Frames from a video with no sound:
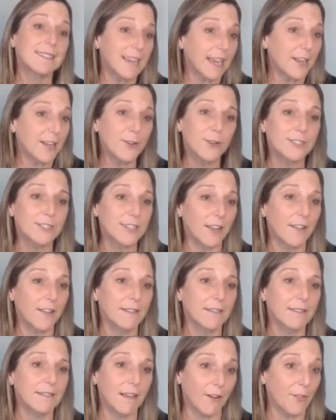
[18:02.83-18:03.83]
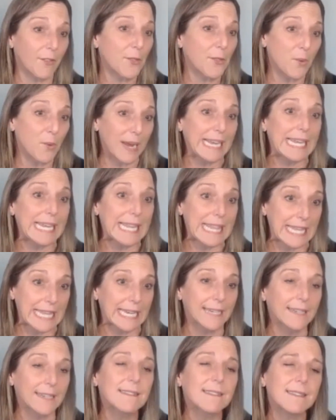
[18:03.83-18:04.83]
cycles on on the right
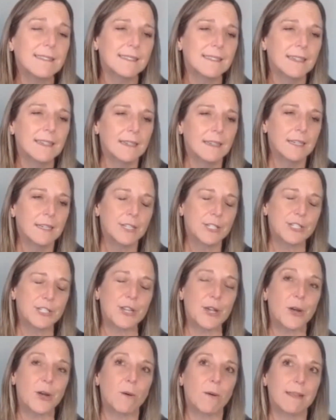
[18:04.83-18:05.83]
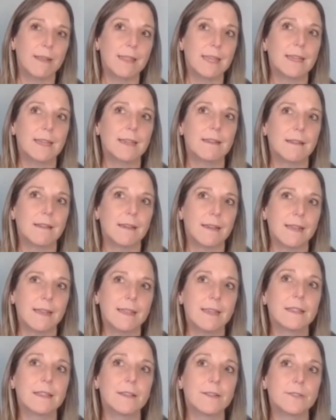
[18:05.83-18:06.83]
things so i think i
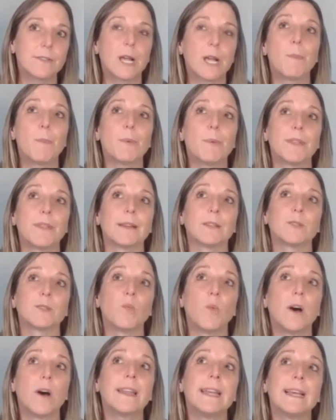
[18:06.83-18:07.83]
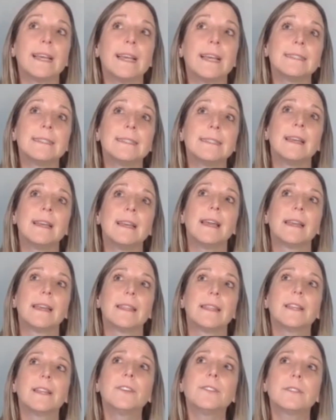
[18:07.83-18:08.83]
think there's a couple things one is i
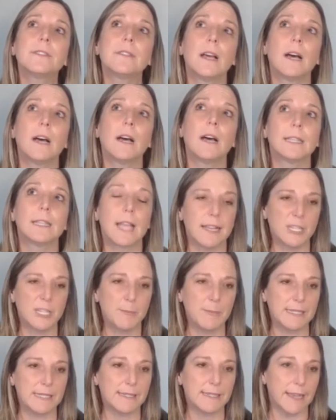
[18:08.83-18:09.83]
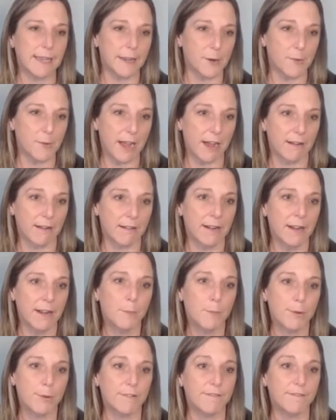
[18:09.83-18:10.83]
think there's a lot to be said around
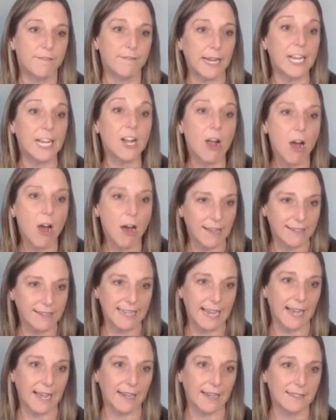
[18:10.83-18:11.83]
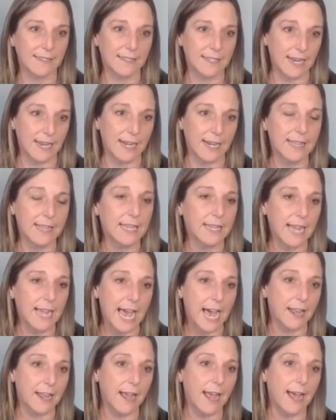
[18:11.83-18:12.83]
providing context and i think
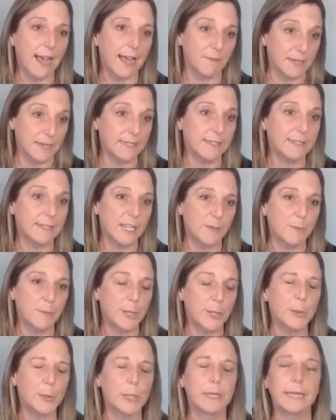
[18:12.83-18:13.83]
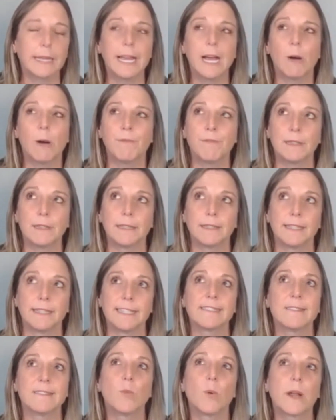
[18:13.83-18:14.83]
ad- admins can be really helpful in
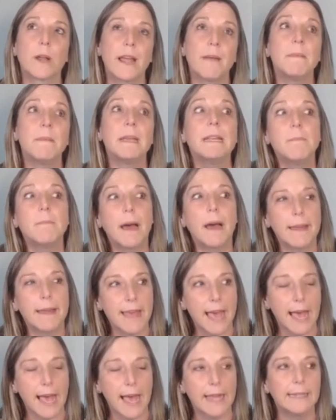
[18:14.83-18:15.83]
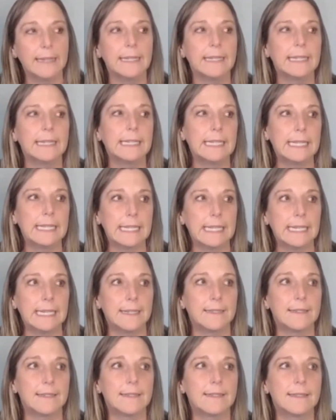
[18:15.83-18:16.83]
this and what i mean by that
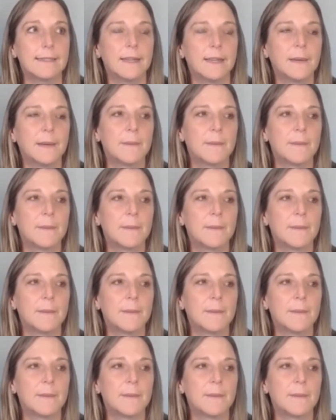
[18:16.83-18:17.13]
is